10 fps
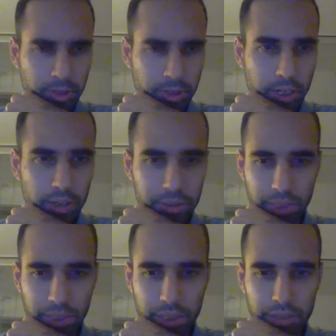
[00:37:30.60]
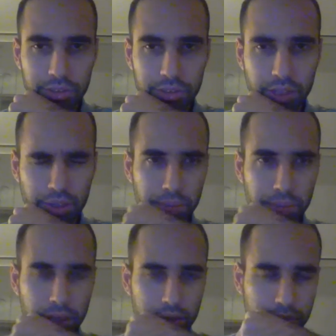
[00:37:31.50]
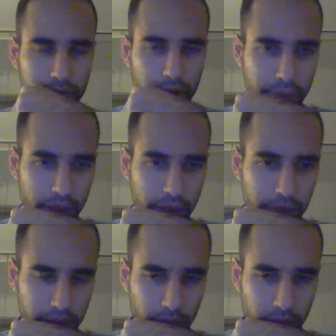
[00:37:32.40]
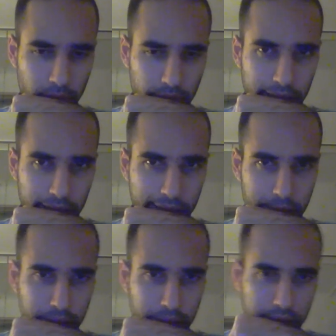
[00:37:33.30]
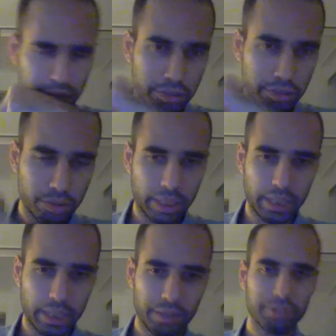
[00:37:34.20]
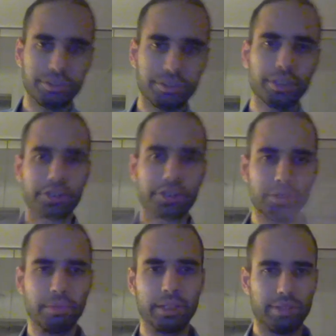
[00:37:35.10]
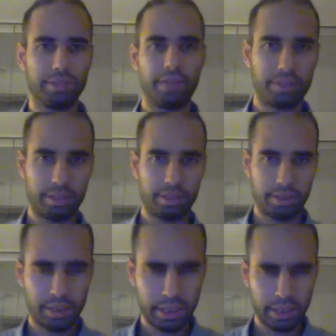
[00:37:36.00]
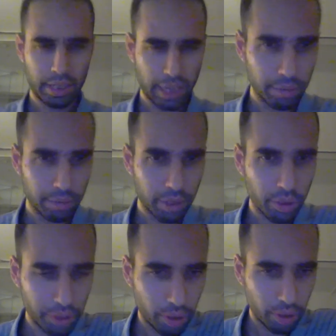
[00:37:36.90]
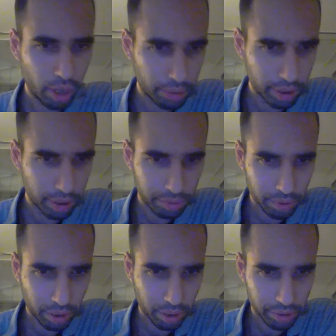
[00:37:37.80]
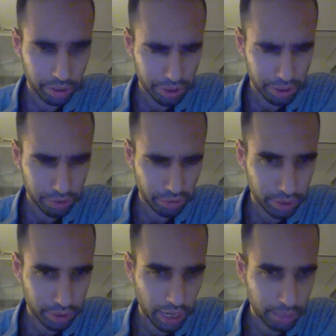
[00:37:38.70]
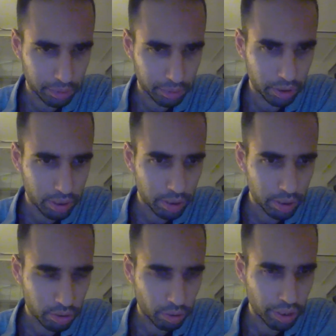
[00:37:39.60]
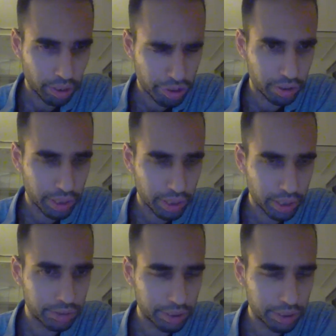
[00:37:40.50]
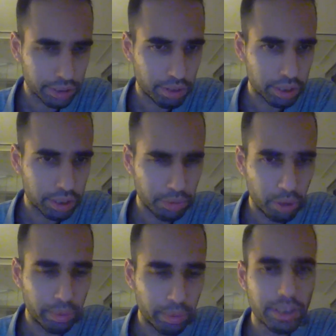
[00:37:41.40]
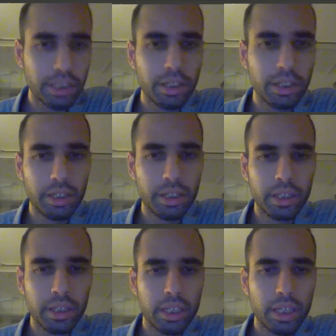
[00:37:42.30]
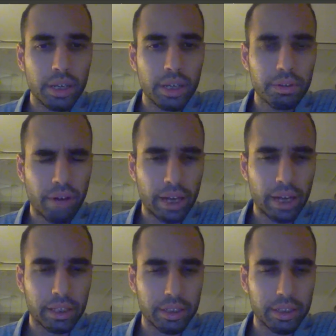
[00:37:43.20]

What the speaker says: how to play this. Gotta play it a bit quickly, but not too quickly. We've still got 2 minutes left, and we all know how good of a time cruncher he is. At the critical moment, he will crack.